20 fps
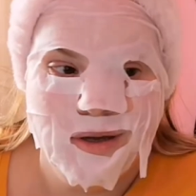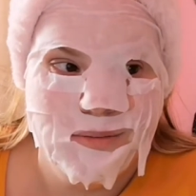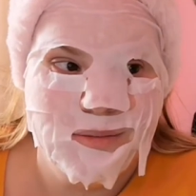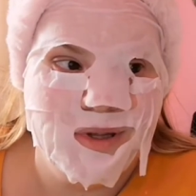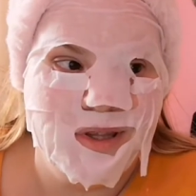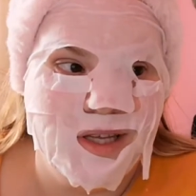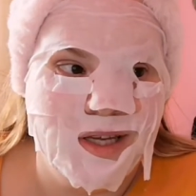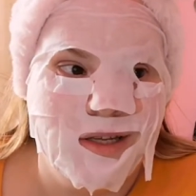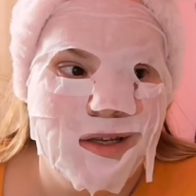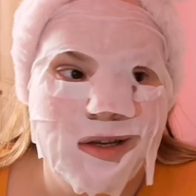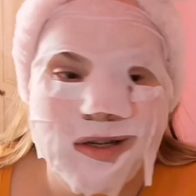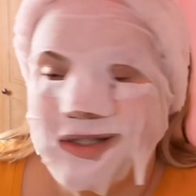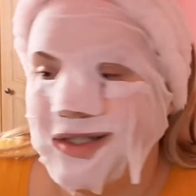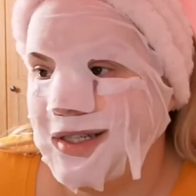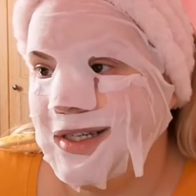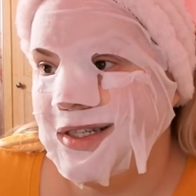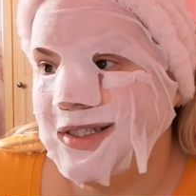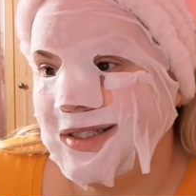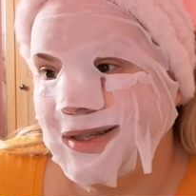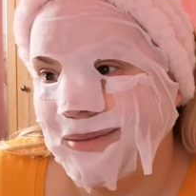But then you
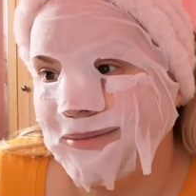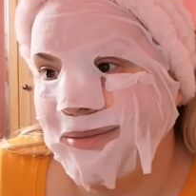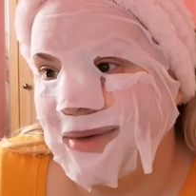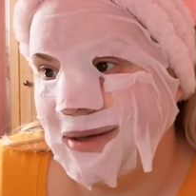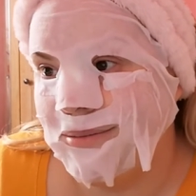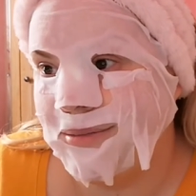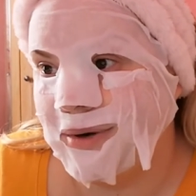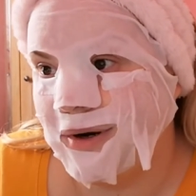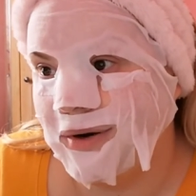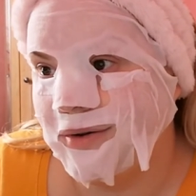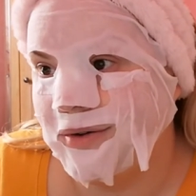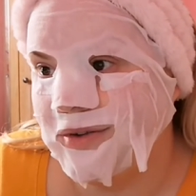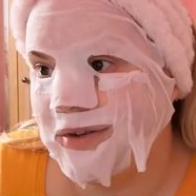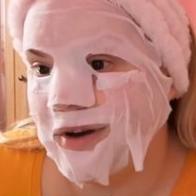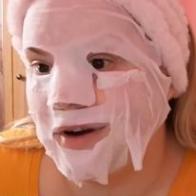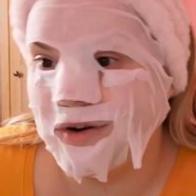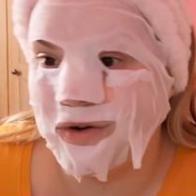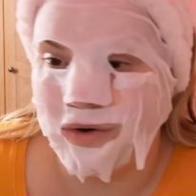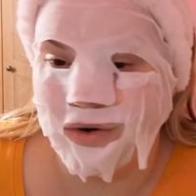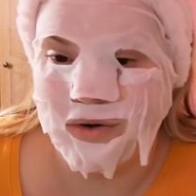see some people
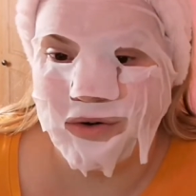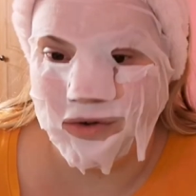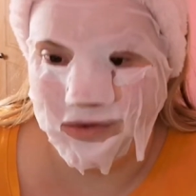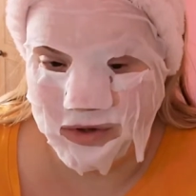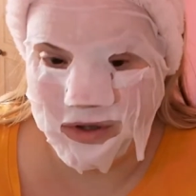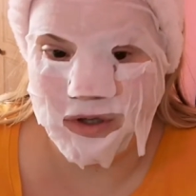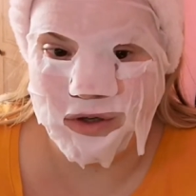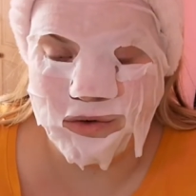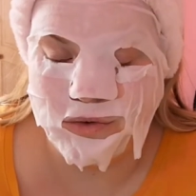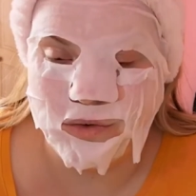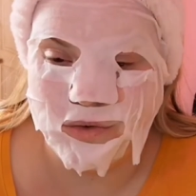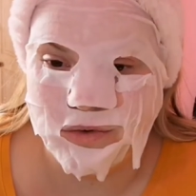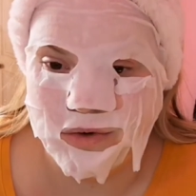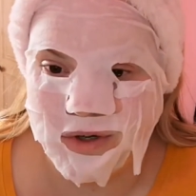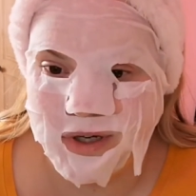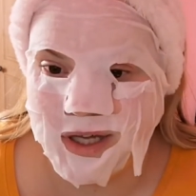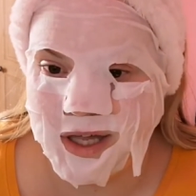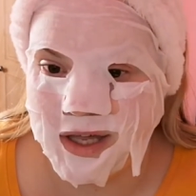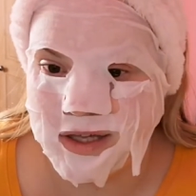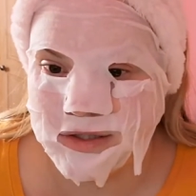that are, you know,
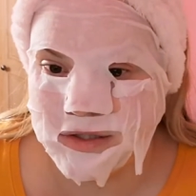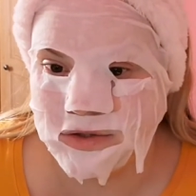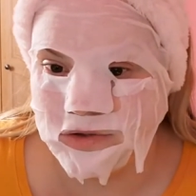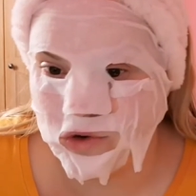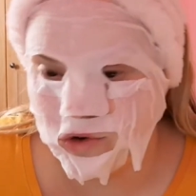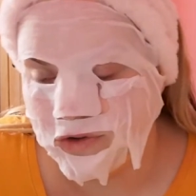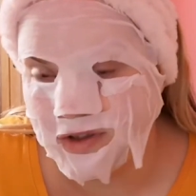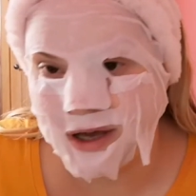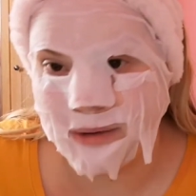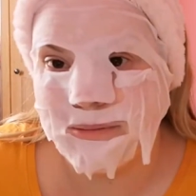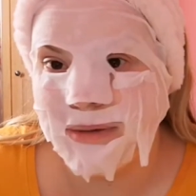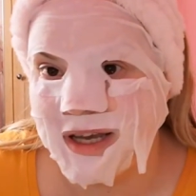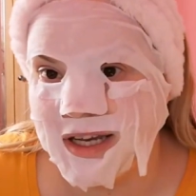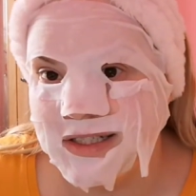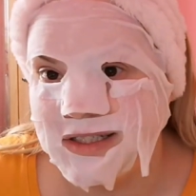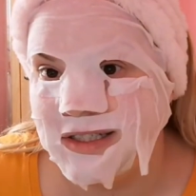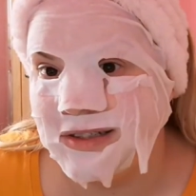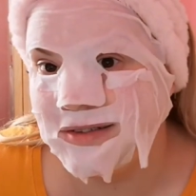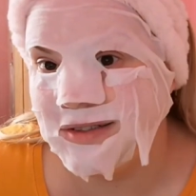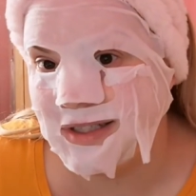it's not that big
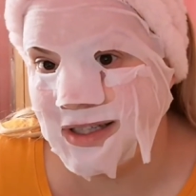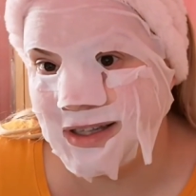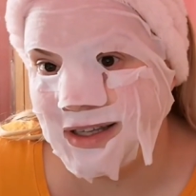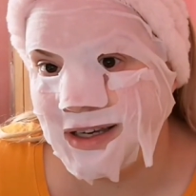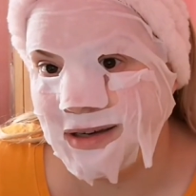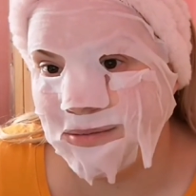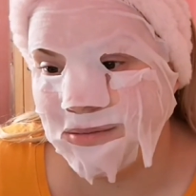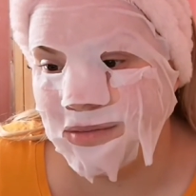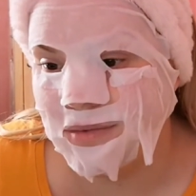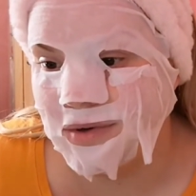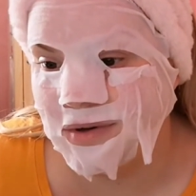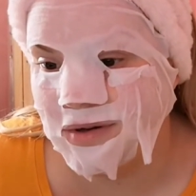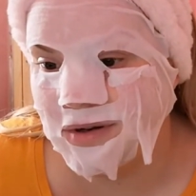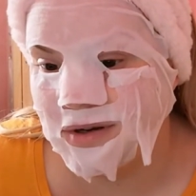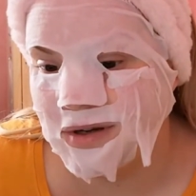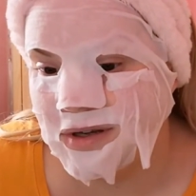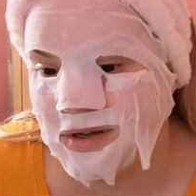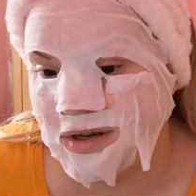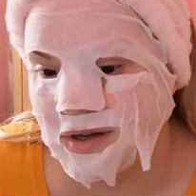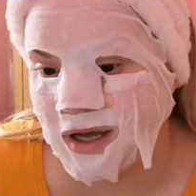a deal to them
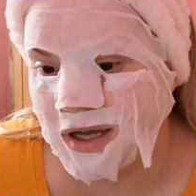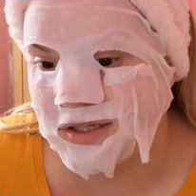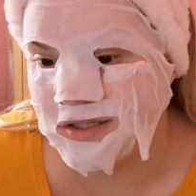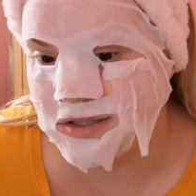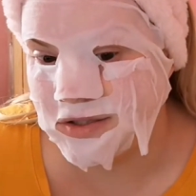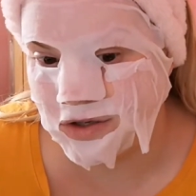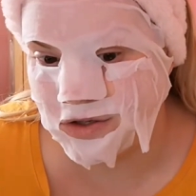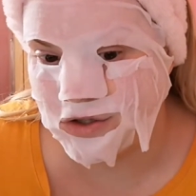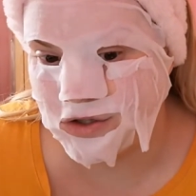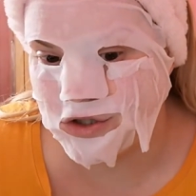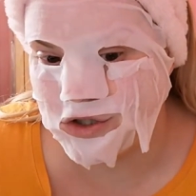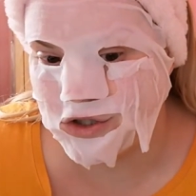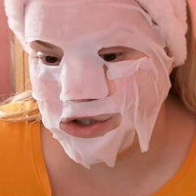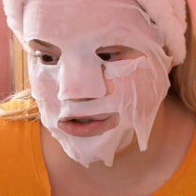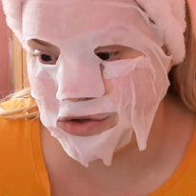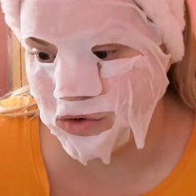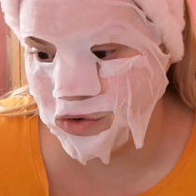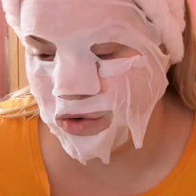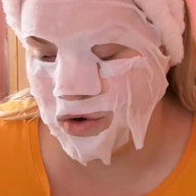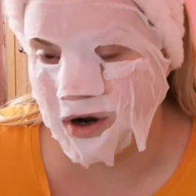as
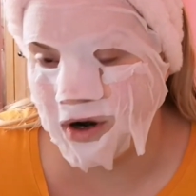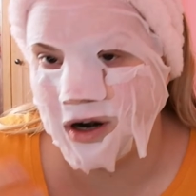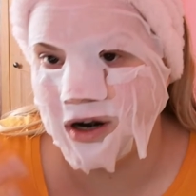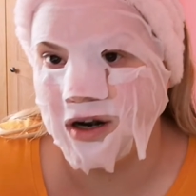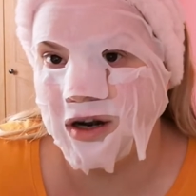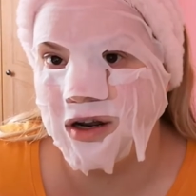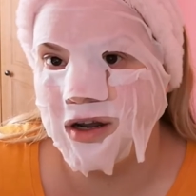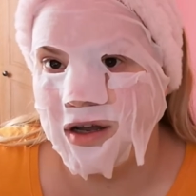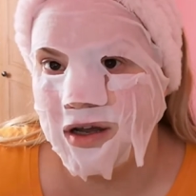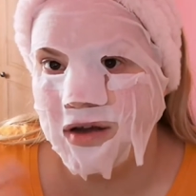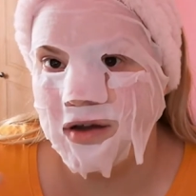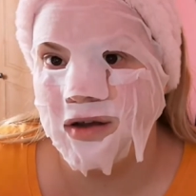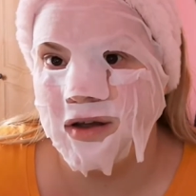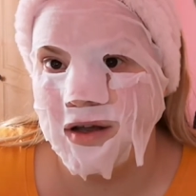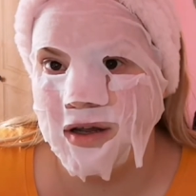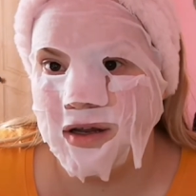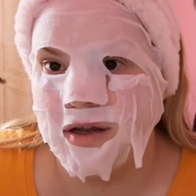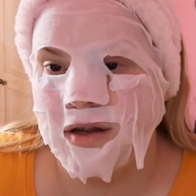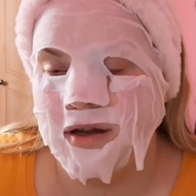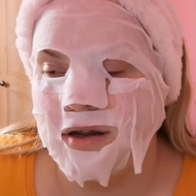such, or
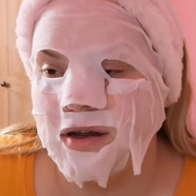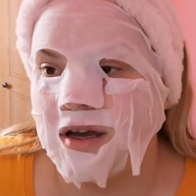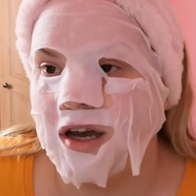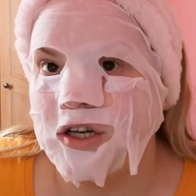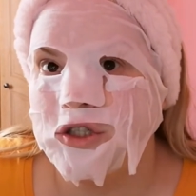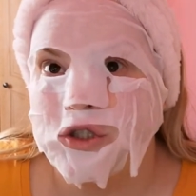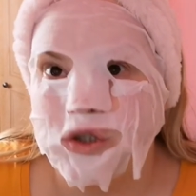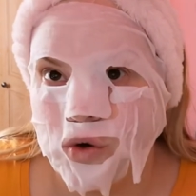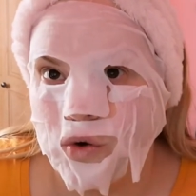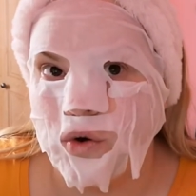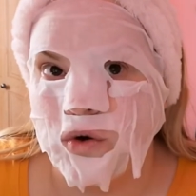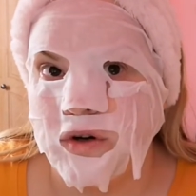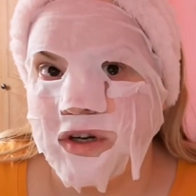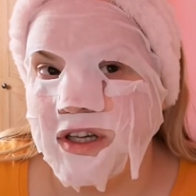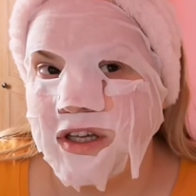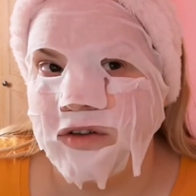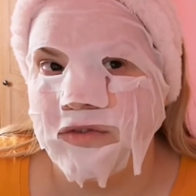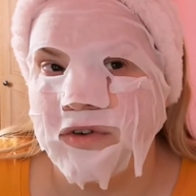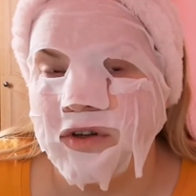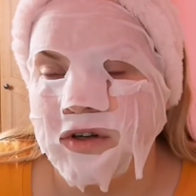a
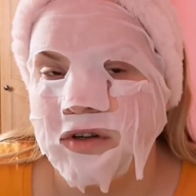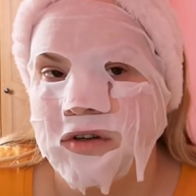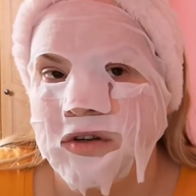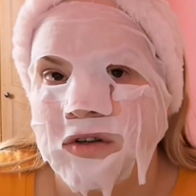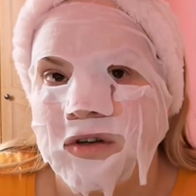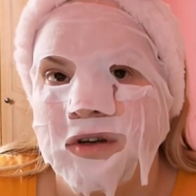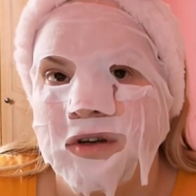shock even,